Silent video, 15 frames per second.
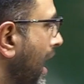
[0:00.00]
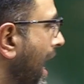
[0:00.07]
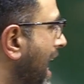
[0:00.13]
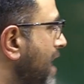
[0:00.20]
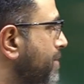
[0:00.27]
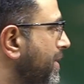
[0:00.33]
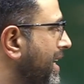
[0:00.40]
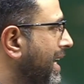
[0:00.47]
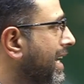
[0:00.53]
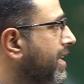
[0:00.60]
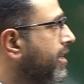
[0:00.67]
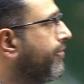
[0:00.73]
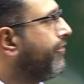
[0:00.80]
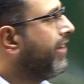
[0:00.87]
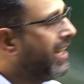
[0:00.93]
As per
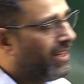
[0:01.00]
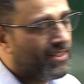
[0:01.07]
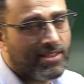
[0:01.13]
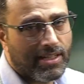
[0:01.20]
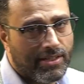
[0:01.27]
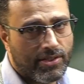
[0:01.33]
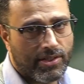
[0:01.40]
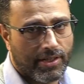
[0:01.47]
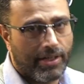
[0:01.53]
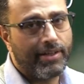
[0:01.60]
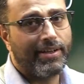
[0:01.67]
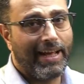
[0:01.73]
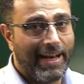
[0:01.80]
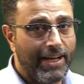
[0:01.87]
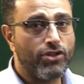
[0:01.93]
electric field is
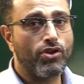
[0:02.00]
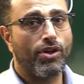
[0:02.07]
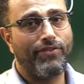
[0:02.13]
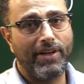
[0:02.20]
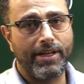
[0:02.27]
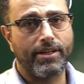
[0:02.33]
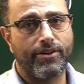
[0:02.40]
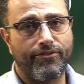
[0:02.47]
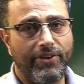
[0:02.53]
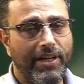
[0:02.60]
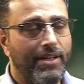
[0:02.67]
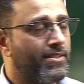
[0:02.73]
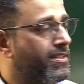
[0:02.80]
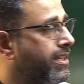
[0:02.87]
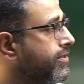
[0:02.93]
concerned, direction of electric
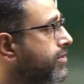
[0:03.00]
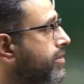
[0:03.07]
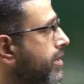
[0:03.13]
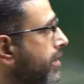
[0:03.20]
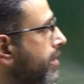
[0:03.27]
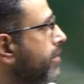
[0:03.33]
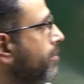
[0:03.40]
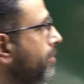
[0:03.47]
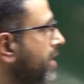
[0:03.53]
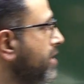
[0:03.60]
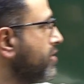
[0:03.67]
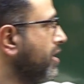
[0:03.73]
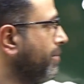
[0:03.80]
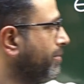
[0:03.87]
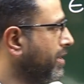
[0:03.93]
field is concerned,
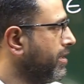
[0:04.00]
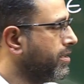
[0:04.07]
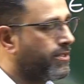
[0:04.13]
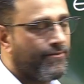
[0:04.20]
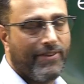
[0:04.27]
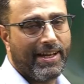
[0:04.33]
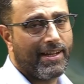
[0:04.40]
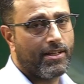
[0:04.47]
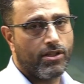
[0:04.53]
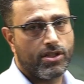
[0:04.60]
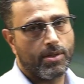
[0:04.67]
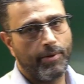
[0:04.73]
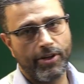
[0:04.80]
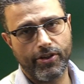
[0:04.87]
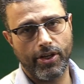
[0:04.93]
because of the spherical
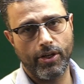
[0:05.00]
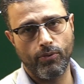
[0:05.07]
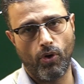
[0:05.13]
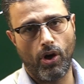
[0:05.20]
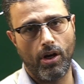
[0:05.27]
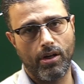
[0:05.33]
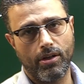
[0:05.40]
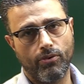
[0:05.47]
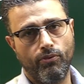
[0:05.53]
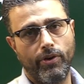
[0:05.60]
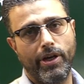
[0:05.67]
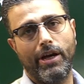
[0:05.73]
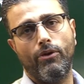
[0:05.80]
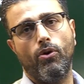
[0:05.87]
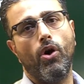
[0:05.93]
symmetry involved, we
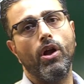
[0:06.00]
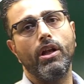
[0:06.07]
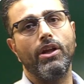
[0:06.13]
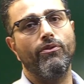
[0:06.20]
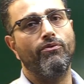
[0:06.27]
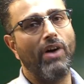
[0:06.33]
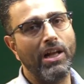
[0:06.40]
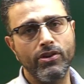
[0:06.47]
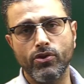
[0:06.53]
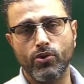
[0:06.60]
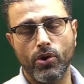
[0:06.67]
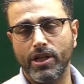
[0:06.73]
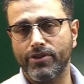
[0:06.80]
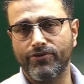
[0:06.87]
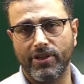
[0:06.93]
have only one
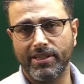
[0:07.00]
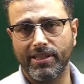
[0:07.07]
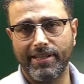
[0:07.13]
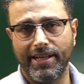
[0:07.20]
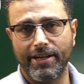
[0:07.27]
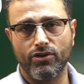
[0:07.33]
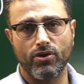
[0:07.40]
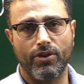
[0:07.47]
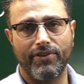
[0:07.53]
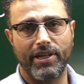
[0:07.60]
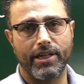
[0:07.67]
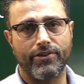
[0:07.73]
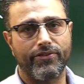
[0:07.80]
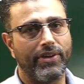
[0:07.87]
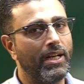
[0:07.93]
choice for the direction of
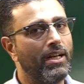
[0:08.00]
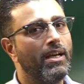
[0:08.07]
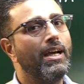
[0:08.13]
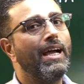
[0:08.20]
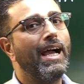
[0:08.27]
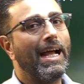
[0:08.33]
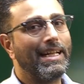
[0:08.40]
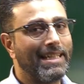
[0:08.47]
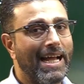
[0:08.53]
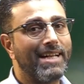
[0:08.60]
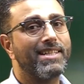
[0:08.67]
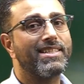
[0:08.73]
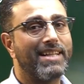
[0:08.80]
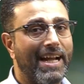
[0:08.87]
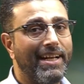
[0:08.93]
electric field, and that
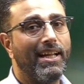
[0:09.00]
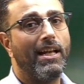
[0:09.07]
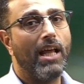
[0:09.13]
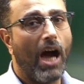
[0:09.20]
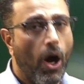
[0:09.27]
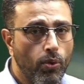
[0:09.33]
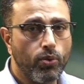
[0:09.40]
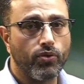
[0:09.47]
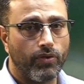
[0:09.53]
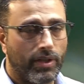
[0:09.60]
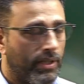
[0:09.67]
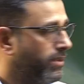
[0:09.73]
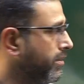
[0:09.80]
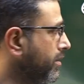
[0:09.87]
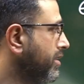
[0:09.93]
is radially
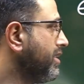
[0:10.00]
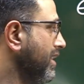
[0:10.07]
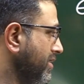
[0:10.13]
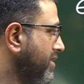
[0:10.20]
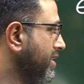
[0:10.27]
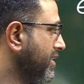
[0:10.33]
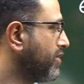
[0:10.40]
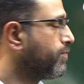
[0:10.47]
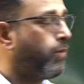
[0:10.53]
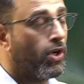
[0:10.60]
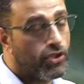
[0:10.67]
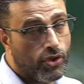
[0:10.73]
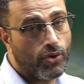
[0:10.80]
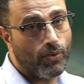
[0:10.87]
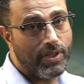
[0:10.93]
outward. Since it is
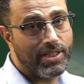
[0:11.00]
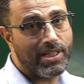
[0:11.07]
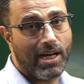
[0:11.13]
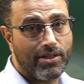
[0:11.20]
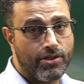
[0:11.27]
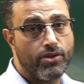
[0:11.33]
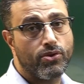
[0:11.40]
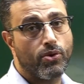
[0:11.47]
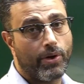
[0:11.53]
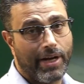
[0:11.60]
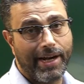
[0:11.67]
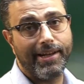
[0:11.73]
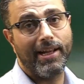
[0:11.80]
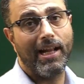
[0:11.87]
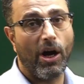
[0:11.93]
positively charged, so
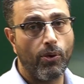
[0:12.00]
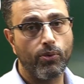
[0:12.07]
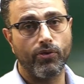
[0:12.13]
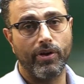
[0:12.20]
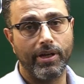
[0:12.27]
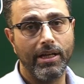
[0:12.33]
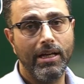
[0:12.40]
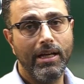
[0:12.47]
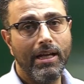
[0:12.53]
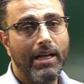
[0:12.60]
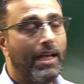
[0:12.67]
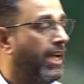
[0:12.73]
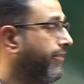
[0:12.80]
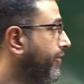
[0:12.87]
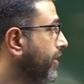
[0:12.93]
radially outward.
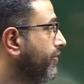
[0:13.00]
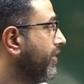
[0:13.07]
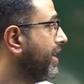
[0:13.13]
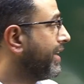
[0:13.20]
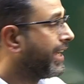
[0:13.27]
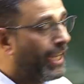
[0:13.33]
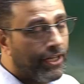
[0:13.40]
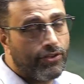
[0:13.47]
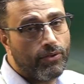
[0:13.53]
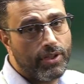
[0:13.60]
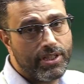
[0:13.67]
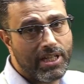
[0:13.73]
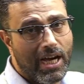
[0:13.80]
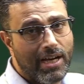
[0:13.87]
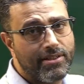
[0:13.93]
If it were negatively
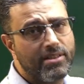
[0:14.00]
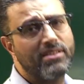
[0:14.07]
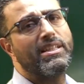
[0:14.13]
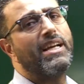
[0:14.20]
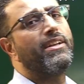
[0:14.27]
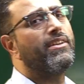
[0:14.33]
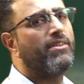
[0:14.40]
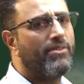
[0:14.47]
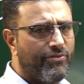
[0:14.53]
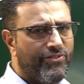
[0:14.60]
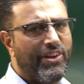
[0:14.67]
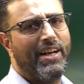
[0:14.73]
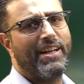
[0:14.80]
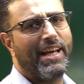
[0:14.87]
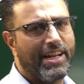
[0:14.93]
charged, then
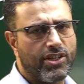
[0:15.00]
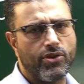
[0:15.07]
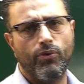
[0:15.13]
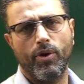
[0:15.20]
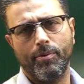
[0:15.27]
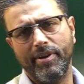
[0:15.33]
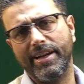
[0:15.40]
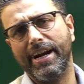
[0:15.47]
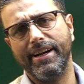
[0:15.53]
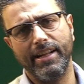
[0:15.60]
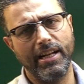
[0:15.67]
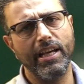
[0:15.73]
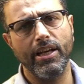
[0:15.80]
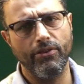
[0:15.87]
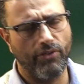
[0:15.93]
field direction would be
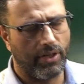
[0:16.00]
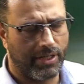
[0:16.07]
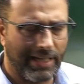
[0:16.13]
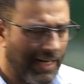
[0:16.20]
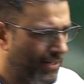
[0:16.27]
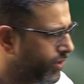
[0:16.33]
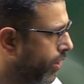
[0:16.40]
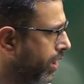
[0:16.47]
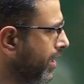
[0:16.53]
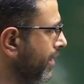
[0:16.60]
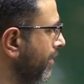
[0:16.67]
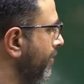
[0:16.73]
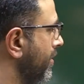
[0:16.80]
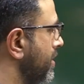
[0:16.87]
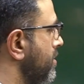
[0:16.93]
radially inward. That's the only
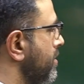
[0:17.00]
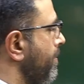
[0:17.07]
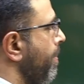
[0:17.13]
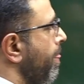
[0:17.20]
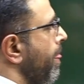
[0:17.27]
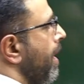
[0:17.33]
difference.